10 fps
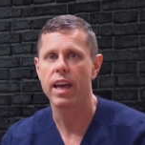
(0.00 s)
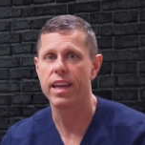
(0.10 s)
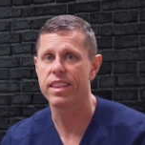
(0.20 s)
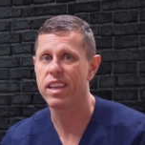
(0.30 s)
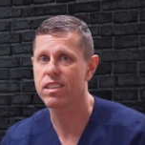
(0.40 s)

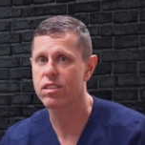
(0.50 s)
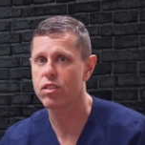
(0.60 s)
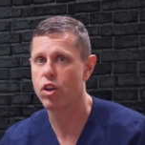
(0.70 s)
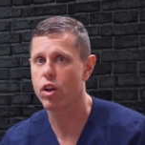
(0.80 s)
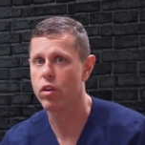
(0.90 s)
And this
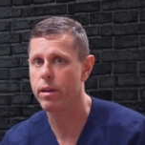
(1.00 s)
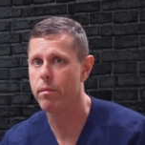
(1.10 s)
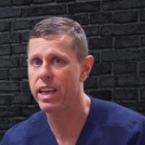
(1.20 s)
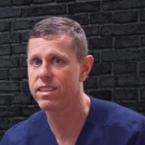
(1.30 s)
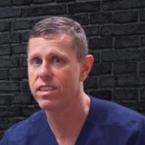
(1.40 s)
not only
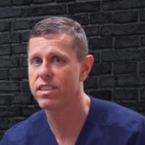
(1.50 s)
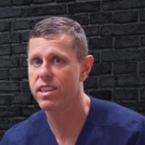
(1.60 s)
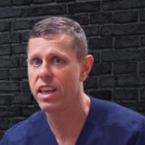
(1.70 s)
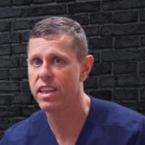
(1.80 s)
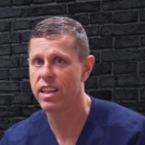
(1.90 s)
makes the
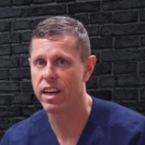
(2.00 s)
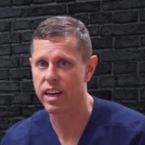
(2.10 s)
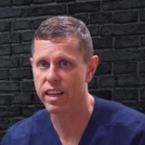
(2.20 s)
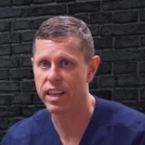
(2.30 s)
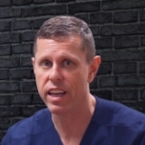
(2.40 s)
skin
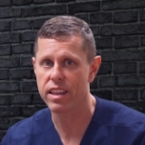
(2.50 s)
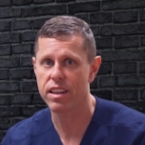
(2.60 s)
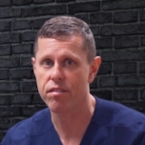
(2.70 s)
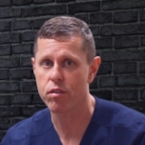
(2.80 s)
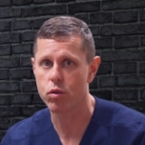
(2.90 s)
ugly and
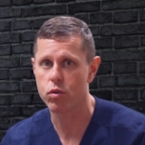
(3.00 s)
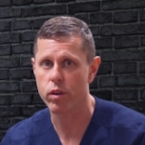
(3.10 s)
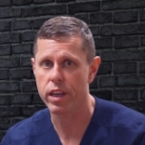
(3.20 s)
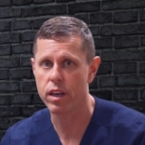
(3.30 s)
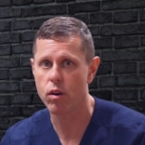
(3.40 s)
difficult to
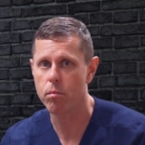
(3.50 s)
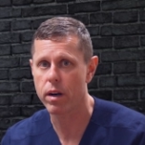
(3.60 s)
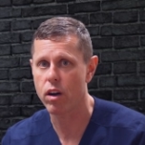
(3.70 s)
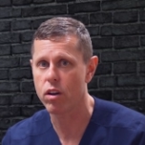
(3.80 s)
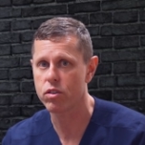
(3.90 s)
heal, but
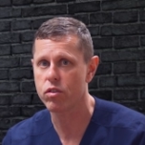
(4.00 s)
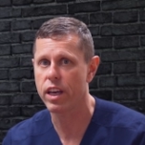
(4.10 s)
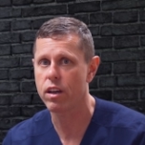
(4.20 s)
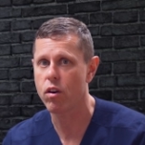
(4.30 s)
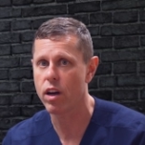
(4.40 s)
also
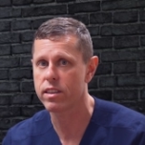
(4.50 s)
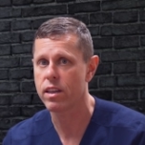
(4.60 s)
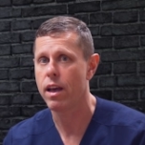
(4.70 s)
can cause